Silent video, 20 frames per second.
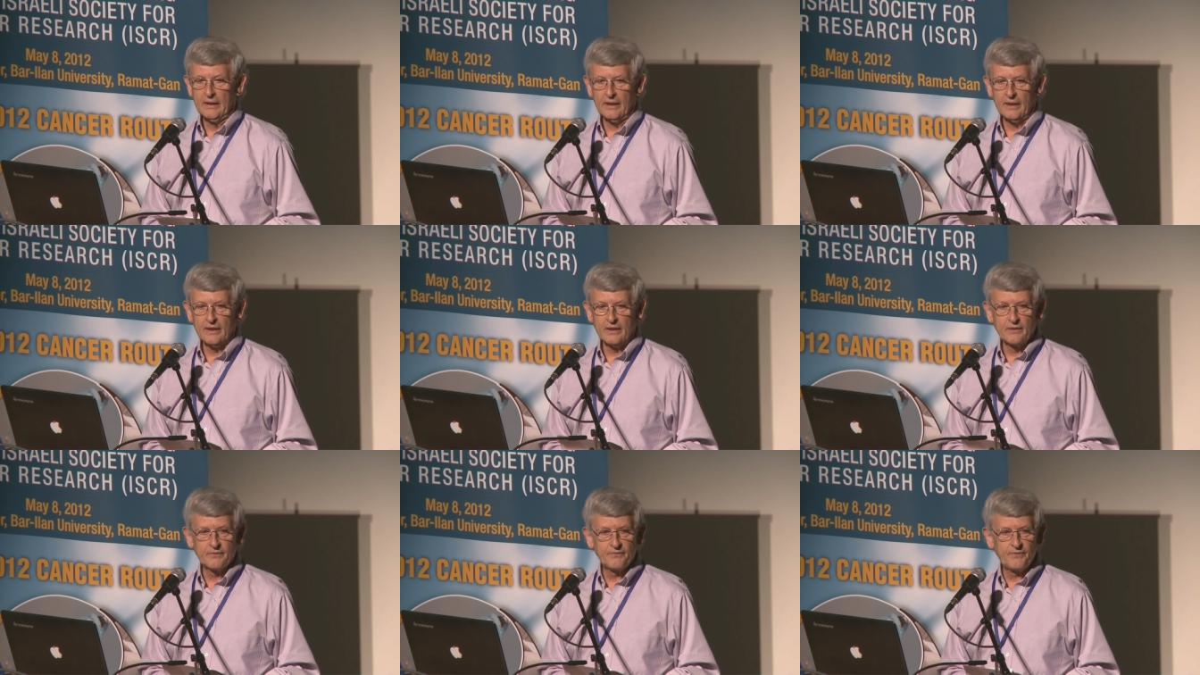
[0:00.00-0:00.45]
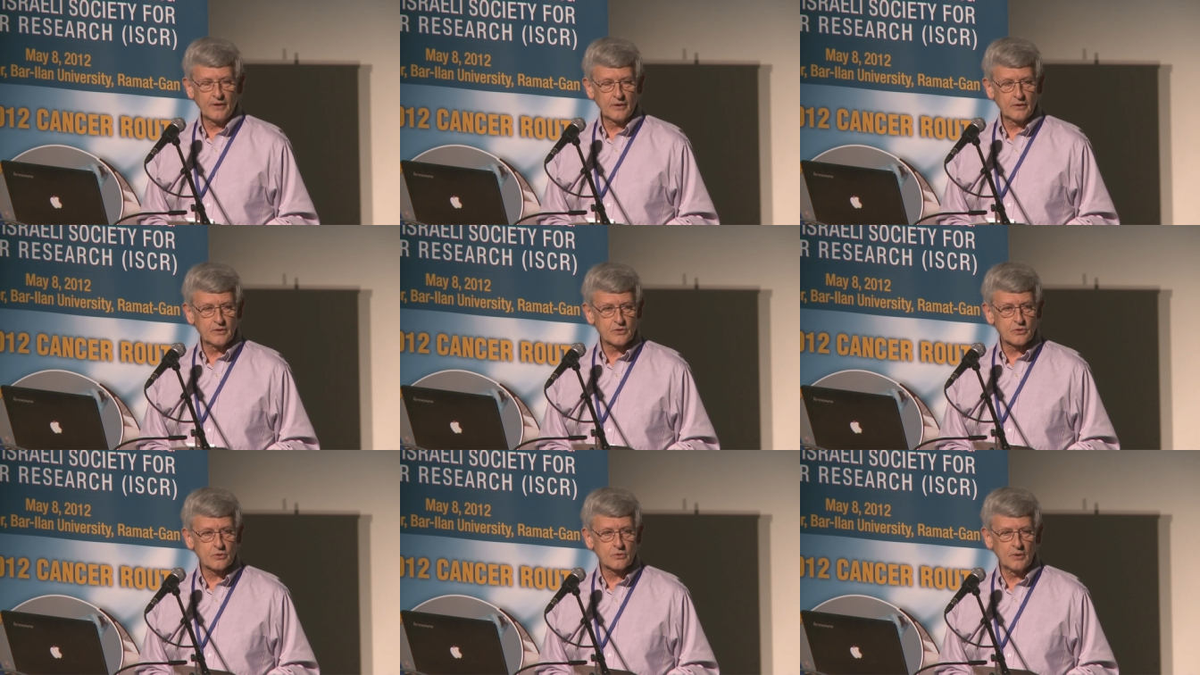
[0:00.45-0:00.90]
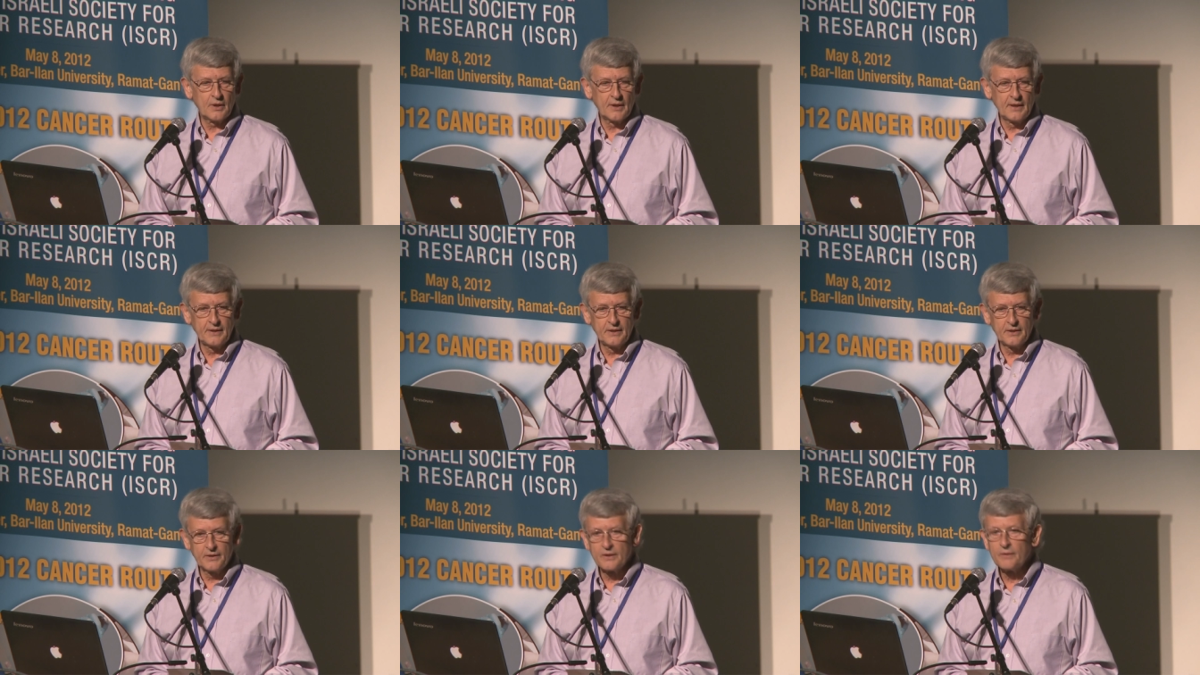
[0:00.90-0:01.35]
and
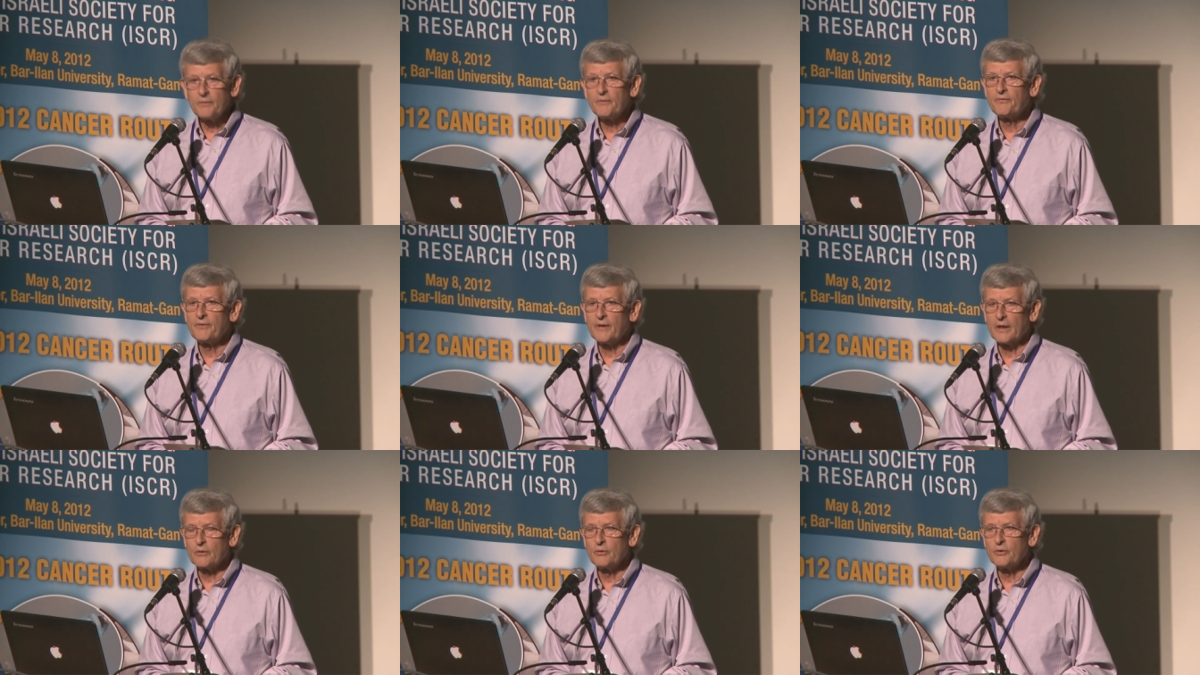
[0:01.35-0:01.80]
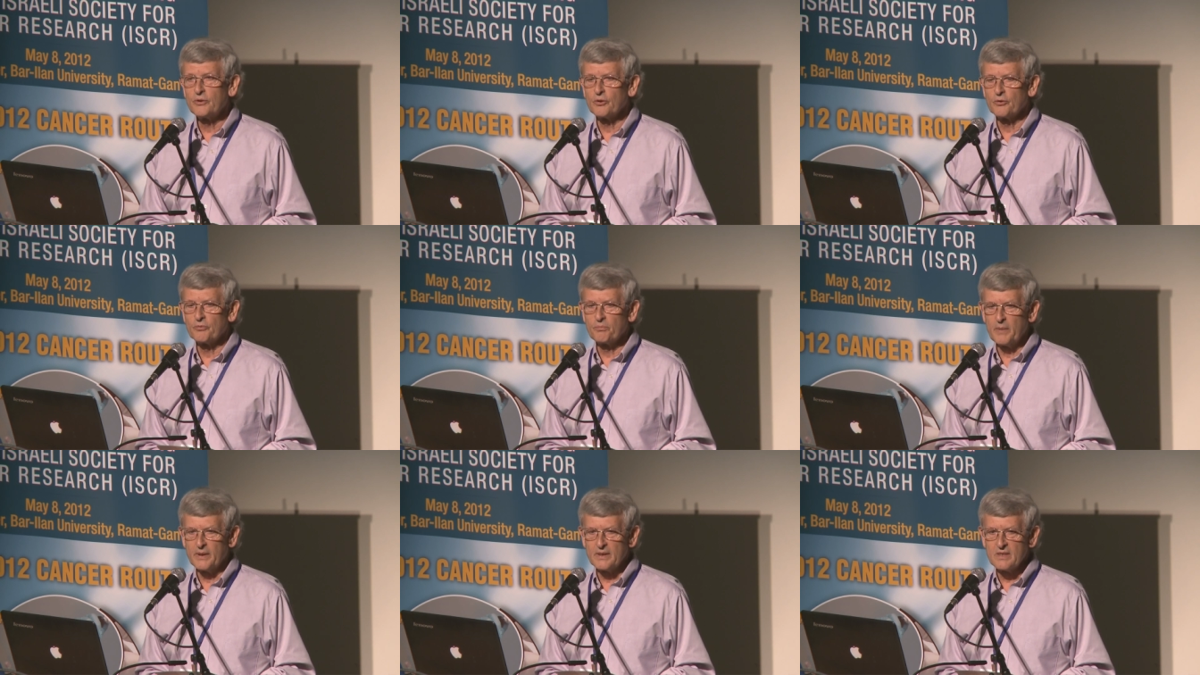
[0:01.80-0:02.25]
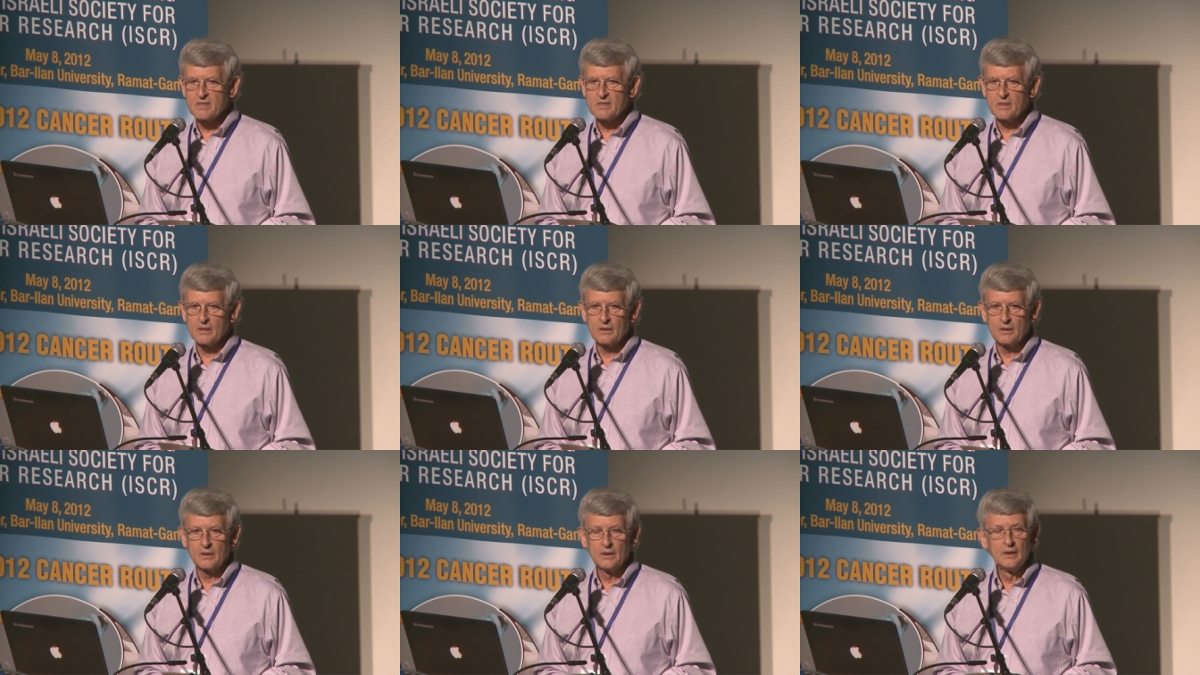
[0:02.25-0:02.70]
the Faculty of
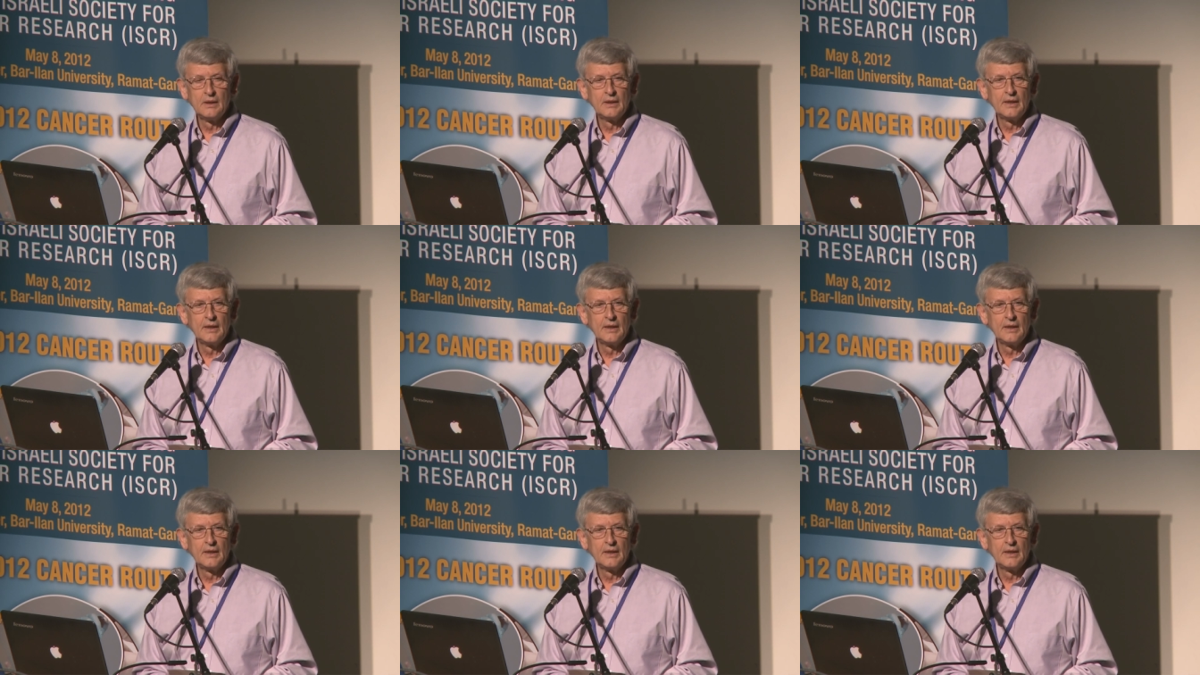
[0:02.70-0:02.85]
Medicine.